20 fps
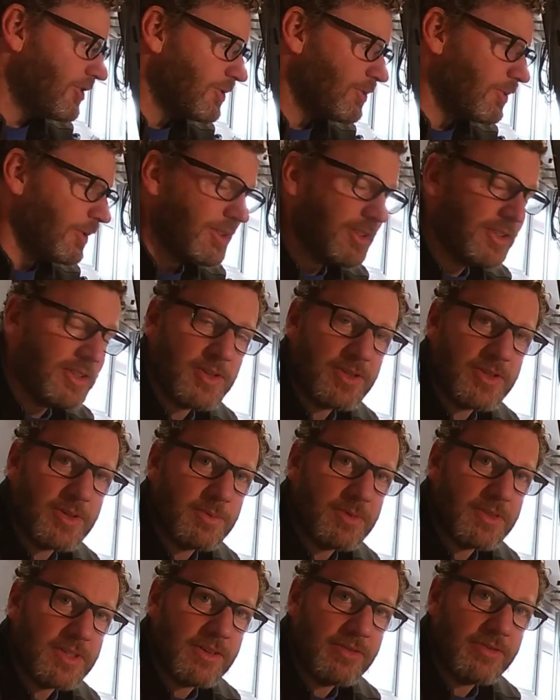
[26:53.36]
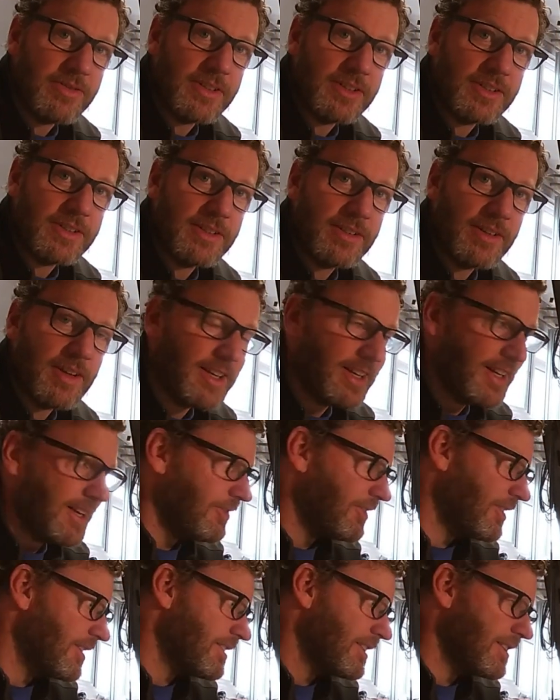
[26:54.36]
just want to do something different,
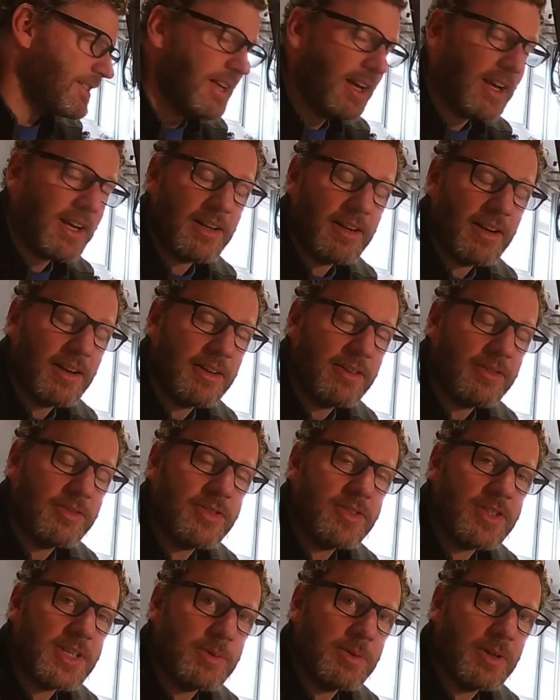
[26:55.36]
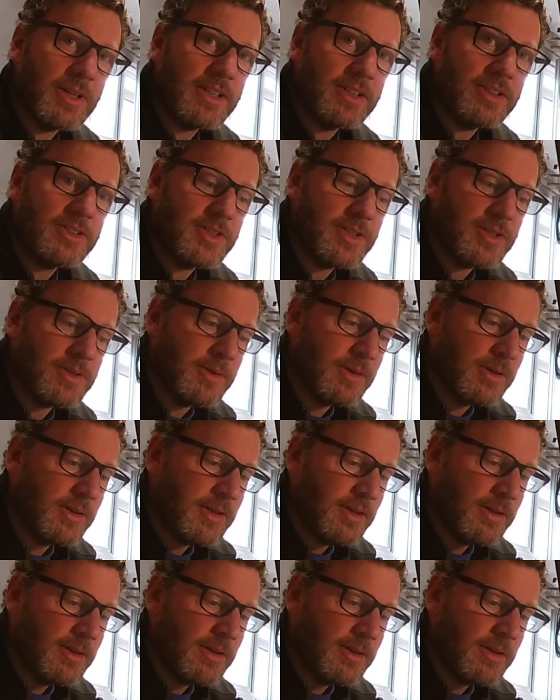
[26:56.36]
give this a second life, see what it can do,